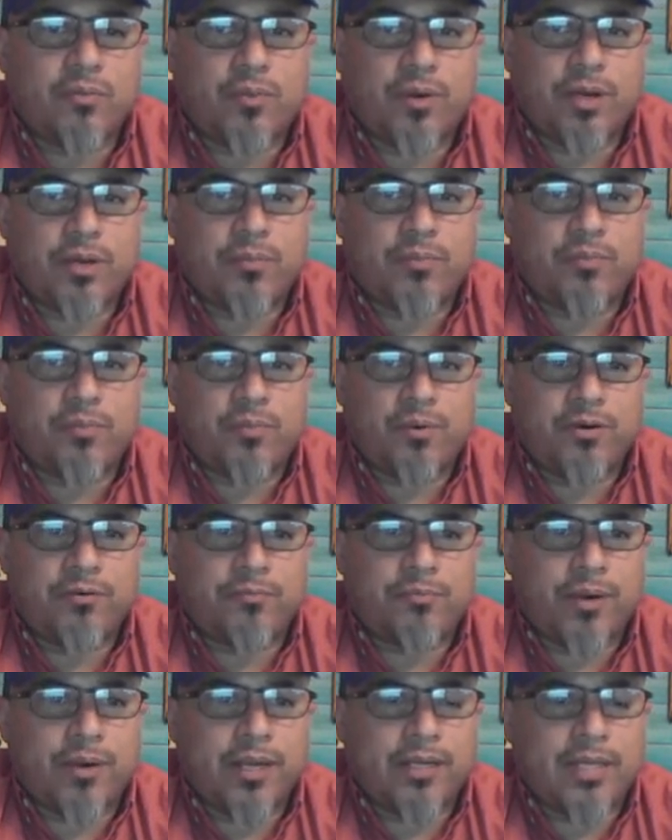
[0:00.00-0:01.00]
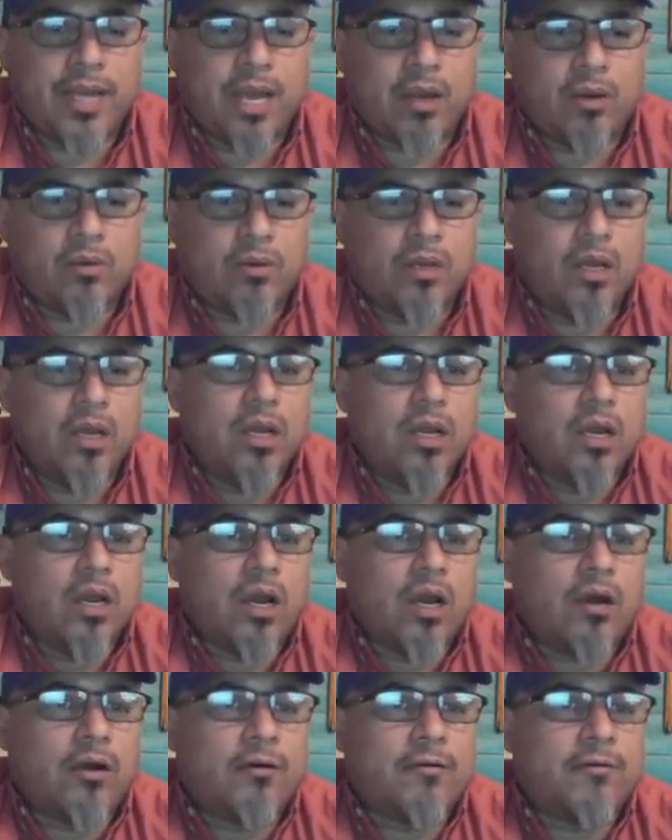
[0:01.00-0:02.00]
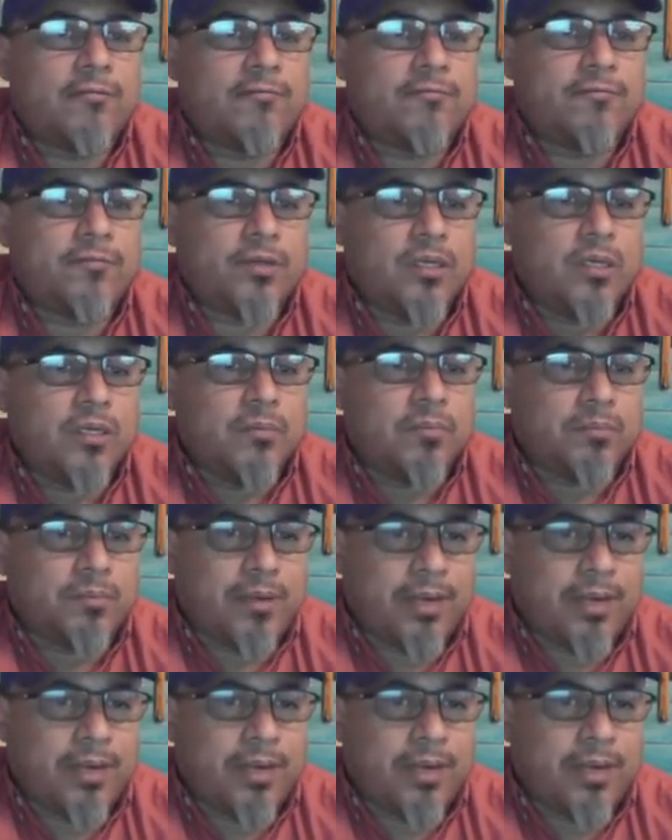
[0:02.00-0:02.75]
give you a brief breakdown of